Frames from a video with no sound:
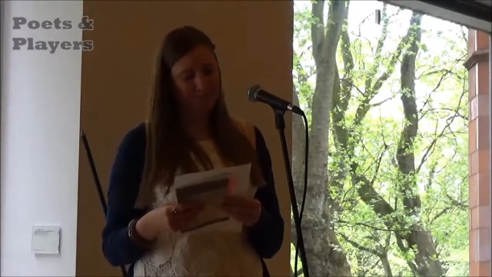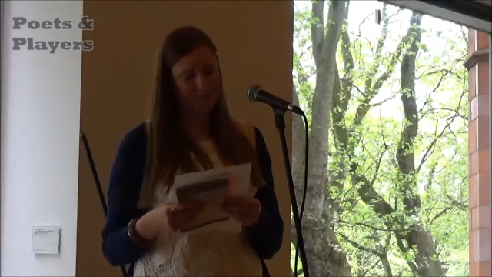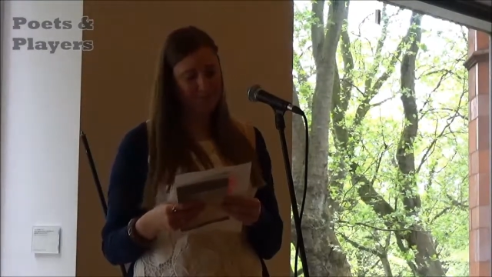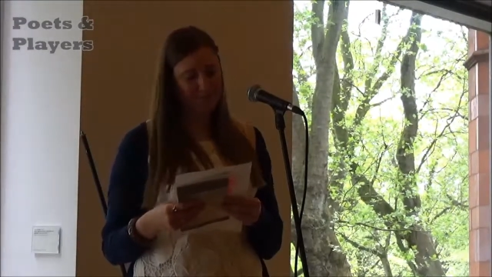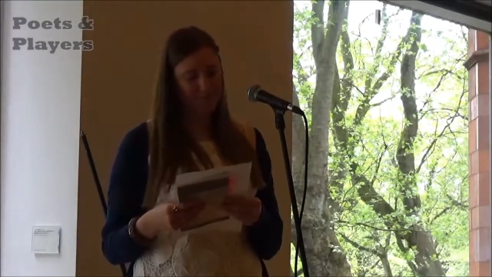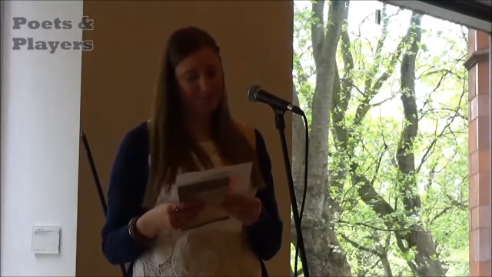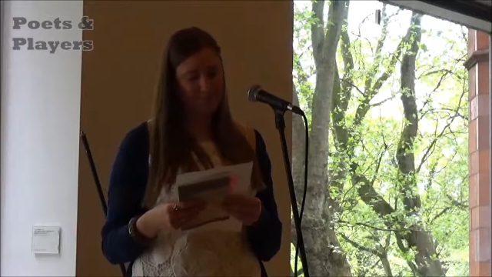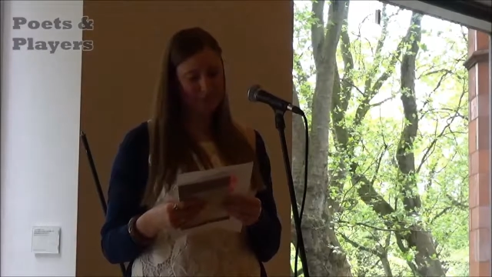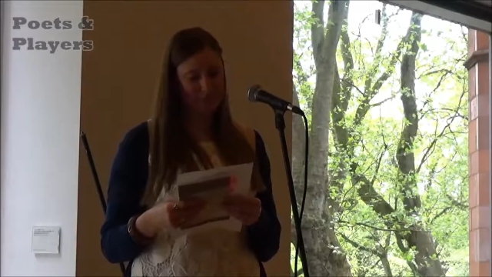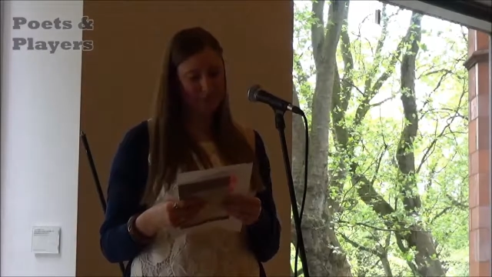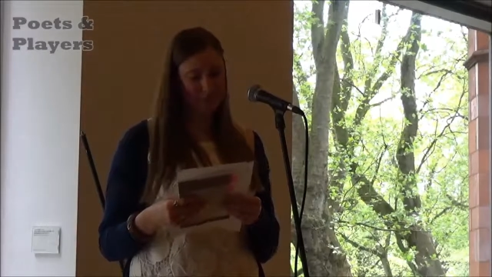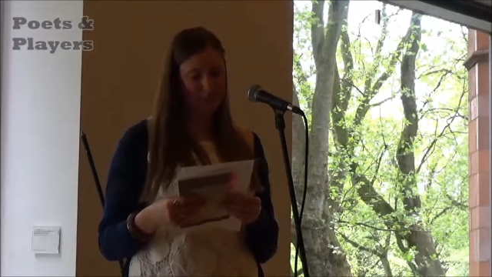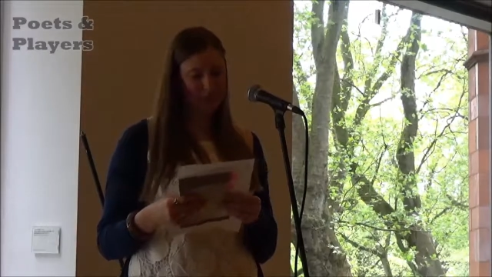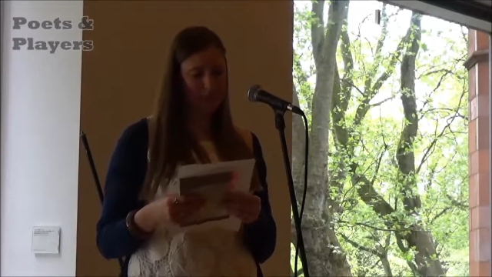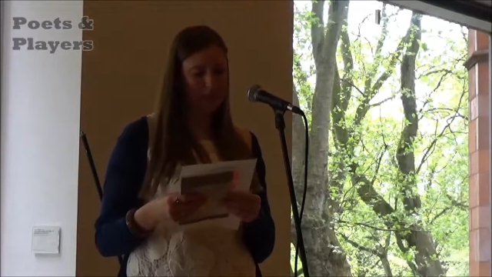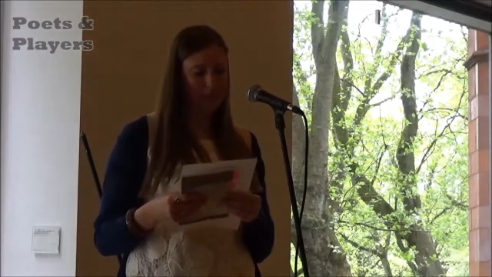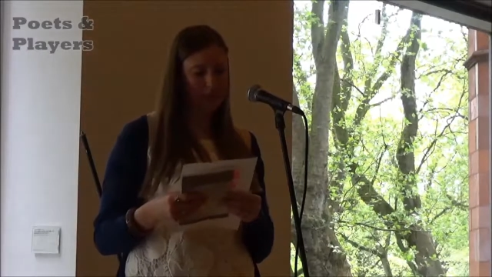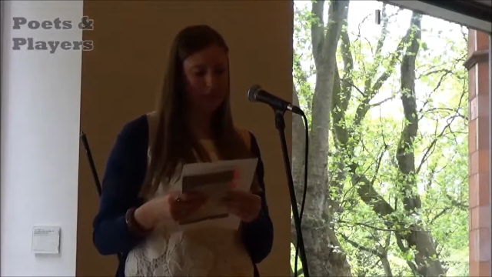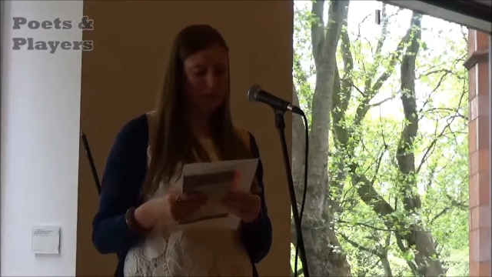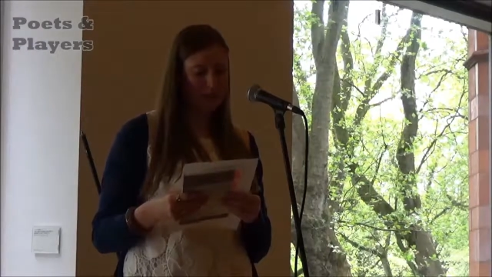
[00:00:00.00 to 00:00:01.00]

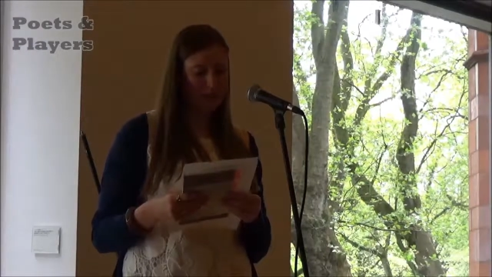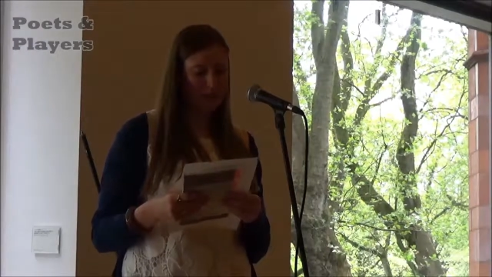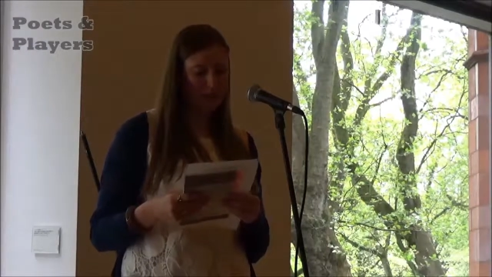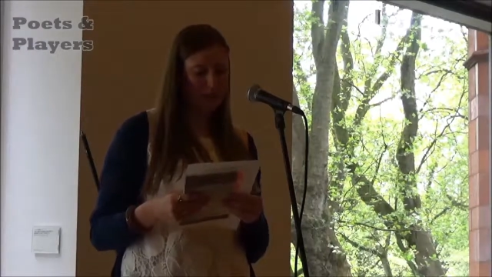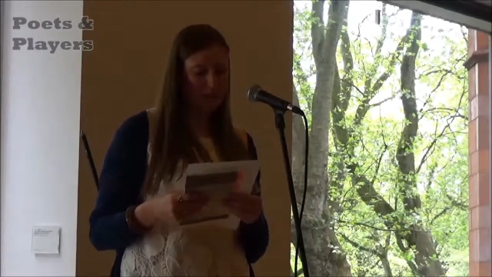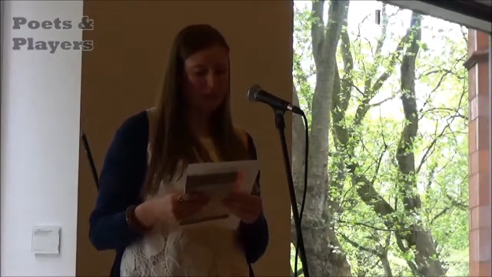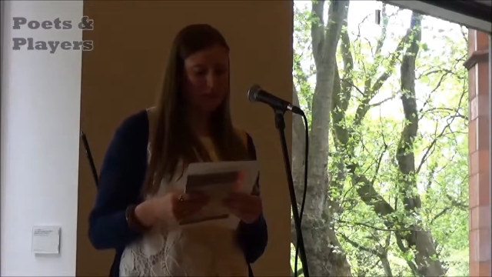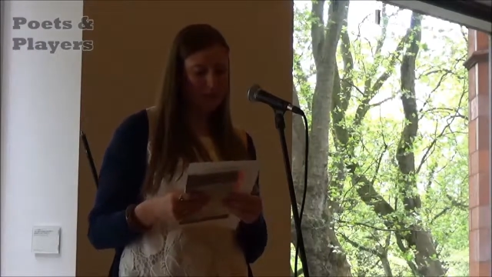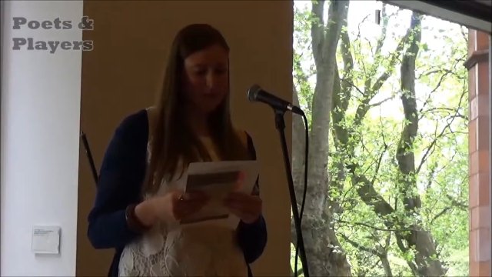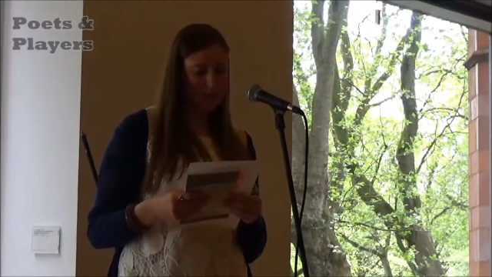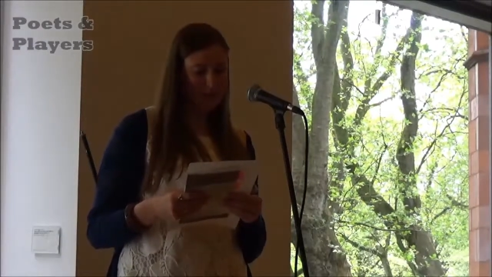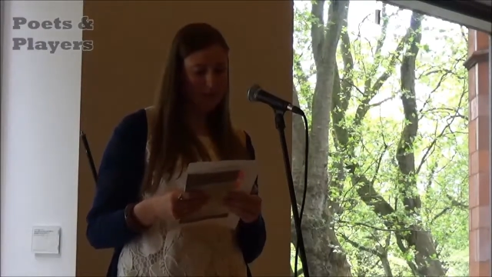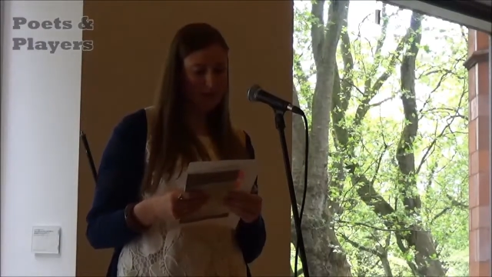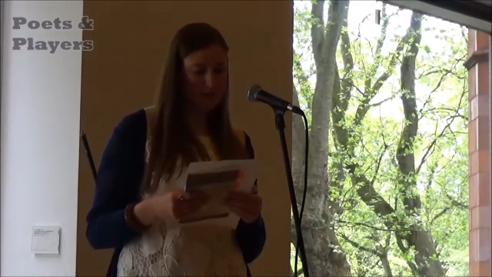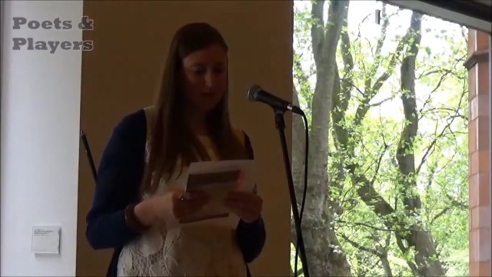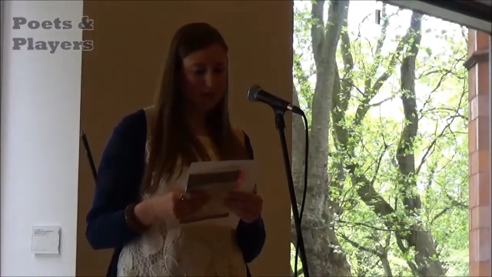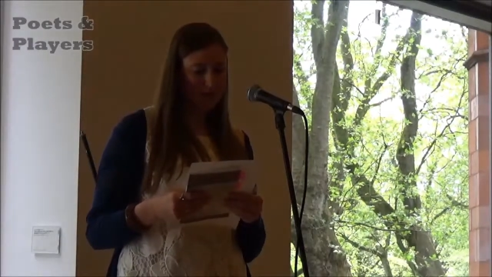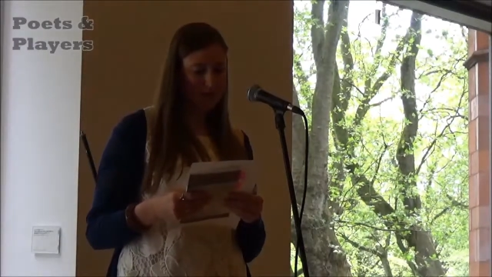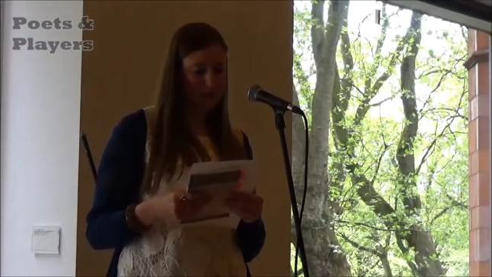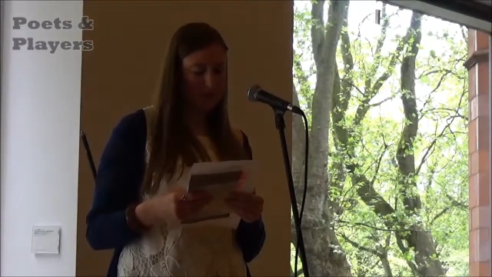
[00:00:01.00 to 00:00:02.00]

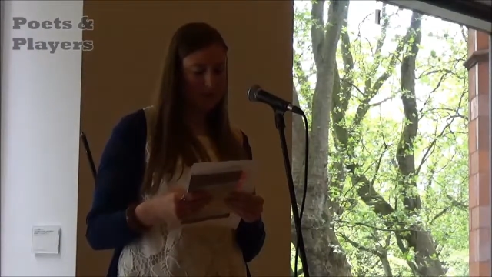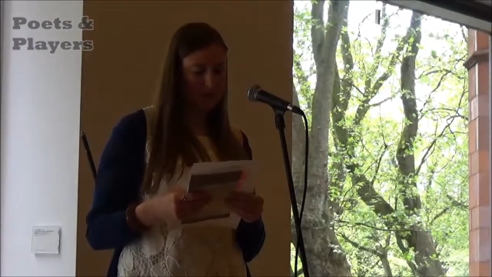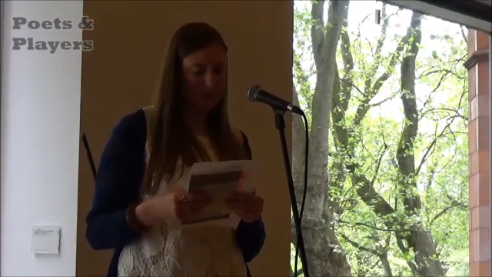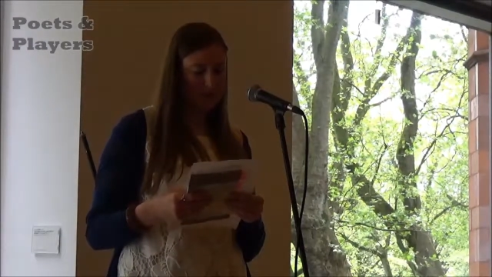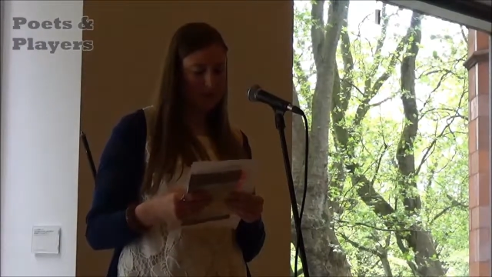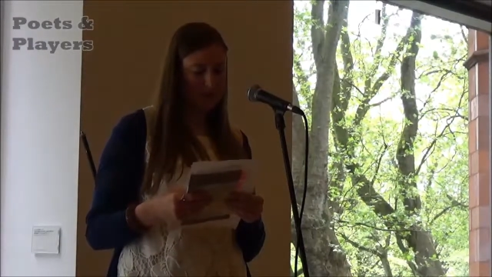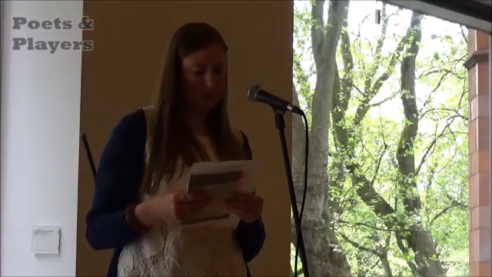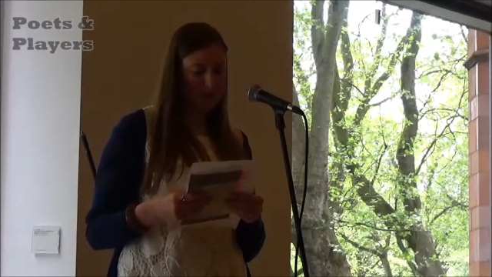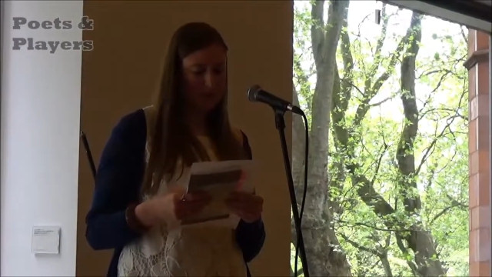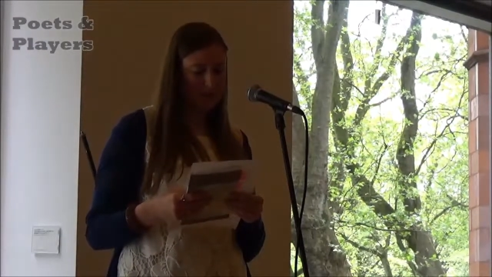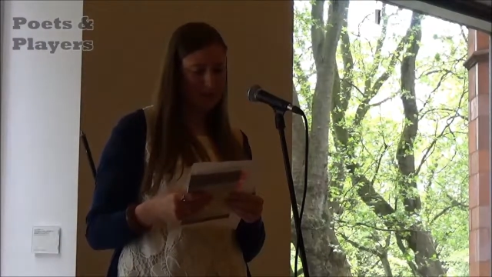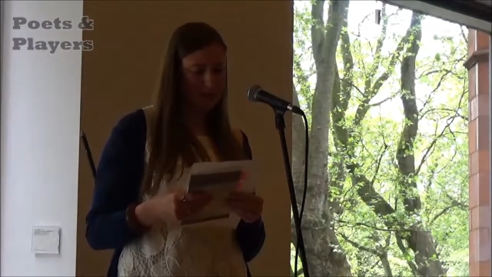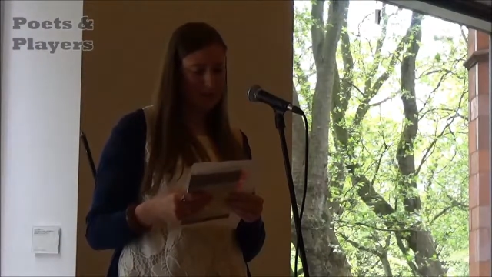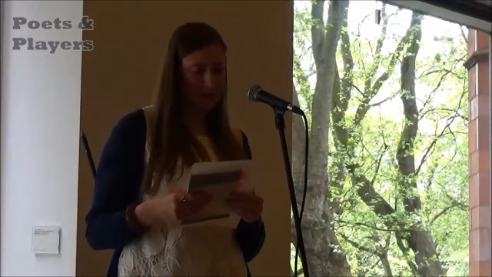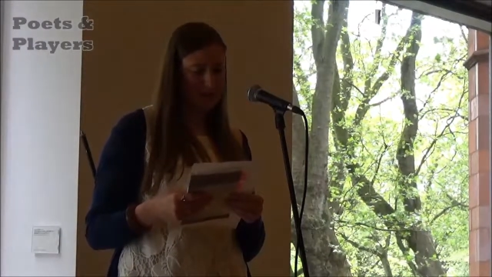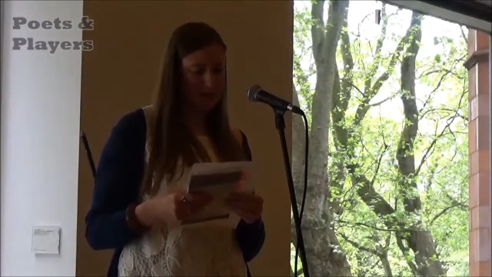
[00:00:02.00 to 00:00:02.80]
(silence)